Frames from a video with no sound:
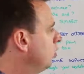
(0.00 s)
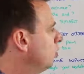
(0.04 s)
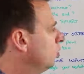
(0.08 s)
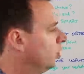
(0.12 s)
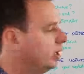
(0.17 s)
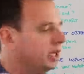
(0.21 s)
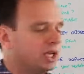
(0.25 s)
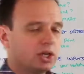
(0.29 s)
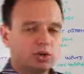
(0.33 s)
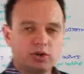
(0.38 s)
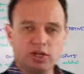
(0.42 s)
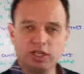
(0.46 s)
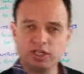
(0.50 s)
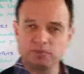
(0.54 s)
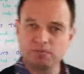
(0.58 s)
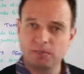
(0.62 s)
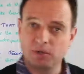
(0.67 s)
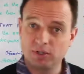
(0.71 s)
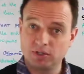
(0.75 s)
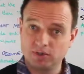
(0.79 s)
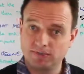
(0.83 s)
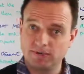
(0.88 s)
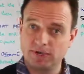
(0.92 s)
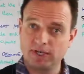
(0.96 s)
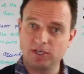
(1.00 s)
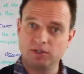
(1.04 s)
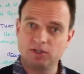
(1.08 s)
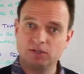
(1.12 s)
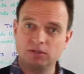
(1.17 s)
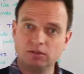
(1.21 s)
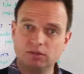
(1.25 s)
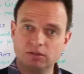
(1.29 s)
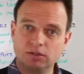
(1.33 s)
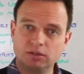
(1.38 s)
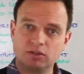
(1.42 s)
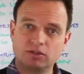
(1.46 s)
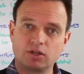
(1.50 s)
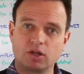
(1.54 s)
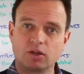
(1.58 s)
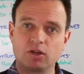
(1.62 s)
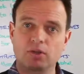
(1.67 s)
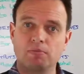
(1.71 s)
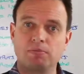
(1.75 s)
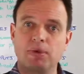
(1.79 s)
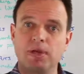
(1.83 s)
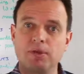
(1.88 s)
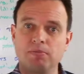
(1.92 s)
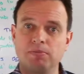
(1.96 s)
all increase motivation, so
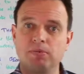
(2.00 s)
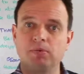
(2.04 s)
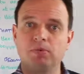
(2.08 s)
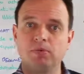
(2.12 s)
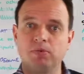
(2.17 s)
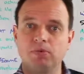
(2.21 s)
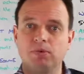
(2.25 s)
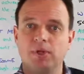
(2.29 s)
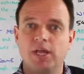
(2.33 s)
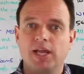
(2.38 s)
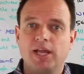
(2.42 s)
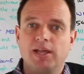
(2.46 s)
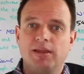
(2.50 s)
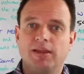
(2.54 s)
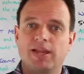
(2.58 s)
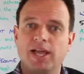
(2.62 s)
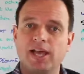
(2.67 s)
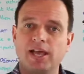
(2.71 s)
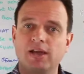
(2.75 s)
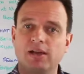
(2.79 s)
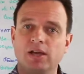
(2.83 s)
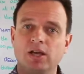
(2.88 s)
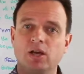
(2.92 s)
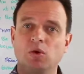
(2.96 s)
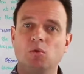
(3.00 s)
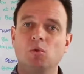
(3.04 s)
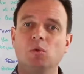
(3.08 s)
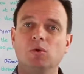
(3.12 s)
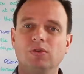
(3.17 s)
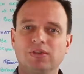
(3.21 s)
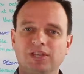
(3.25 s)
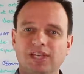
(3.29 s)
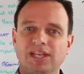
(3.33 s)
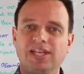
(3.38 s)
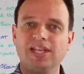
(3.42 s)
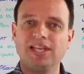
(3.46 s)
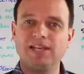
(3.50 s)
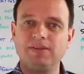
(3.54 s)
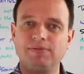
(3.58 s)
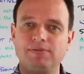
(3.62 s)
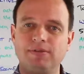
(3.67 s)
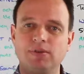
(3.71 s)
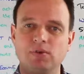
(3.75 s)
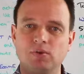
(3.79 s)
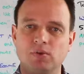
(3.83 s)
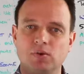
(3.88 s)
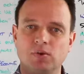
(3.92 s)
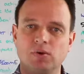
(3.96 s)
the people in there will
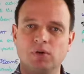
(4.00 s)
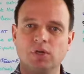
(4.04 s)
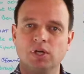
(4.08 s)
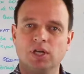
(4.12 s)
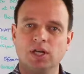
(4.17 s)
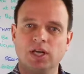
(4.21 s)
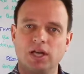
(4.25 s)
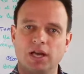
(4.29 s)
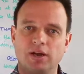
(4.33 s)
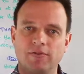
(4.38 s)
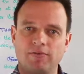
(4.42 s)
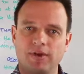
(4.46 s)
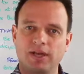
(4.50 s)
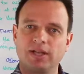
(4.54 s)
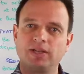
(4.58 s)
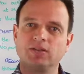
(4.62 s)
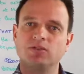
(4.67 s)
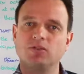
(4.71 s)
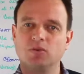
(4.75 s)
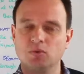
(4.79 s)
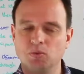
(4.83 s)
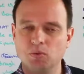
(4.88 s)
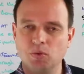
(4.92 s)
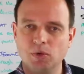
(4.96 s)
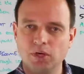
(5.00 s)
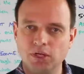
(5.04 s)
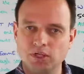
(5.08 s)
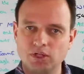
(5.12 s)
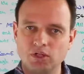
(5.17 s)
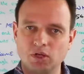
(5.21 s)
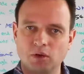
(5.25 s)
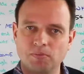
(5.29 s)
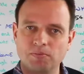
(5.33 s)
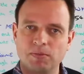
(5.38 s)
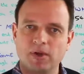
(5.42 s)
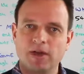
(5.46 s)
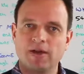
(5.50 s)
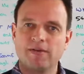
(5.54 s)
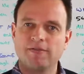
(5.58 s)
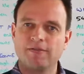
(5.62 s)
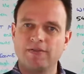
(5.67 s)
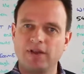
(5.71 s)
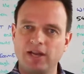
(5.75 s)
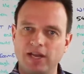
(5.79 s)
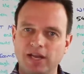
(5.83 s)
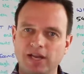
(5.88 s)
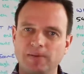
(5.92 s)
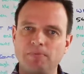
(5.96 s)
leave your event or workshop
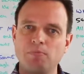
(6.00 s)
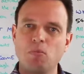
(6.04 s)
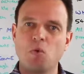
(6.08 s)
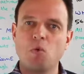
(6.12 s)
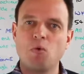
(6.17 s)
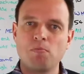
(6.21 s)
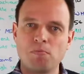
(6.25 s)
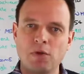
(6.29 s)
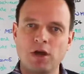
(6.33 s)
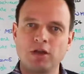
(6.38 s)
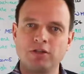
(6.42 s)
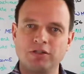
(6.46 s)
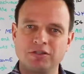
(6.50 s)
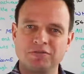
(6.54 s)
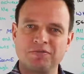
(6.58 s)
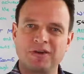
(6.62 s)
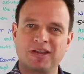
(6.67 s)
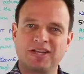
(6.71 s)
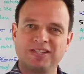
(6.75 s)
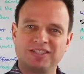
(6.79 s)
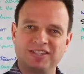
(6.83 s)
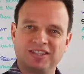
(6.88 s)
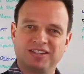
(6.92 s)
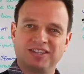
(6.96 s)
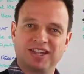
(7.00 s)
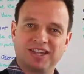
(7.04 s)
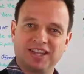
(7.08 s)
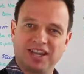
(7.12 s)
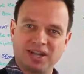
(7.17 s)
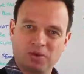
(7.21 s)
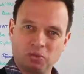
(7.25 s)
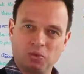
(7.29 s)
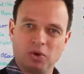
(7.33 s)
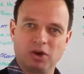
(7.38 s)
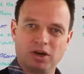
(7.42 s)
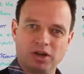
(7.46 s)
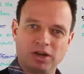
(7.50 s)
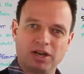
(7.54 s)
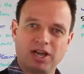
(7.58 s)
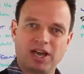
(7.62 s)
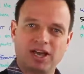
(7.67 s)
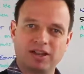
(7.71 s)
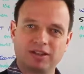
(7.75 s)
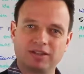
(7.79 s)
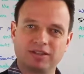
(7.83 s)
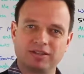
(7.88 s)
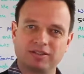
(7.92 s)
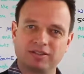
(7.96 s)
feeling more motivated than they were
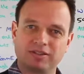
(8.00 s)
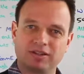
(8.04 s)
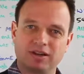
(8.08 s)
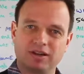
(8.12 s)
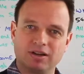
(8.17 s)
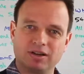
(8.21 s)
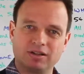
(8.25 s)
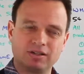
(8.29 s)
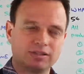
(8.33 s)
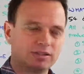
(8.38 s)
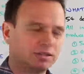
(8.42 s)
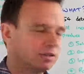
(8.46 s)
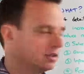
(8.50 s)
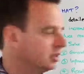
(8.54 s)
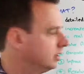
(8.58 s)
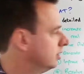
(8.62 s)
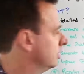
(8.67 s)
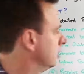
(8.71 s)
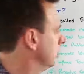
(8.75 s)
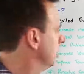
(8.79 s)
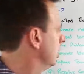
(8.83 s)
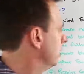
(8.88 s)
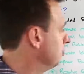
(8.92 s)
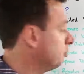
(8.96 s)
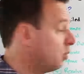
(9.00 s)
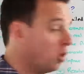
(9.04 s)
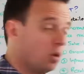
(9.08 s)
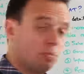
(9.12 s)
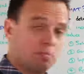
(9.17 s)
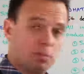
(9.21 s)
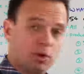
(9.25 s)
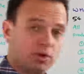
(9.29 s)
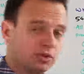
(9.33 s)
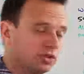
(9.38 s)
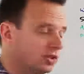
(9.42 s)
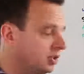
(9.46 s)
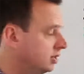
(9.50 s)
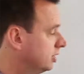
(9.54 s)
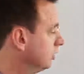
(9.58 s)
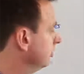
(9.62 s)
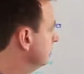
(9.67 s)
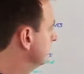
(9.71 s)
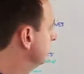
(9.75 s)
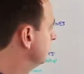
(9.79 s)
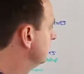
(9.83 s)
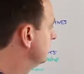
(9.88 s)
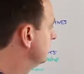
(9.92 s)
at the start, more positive.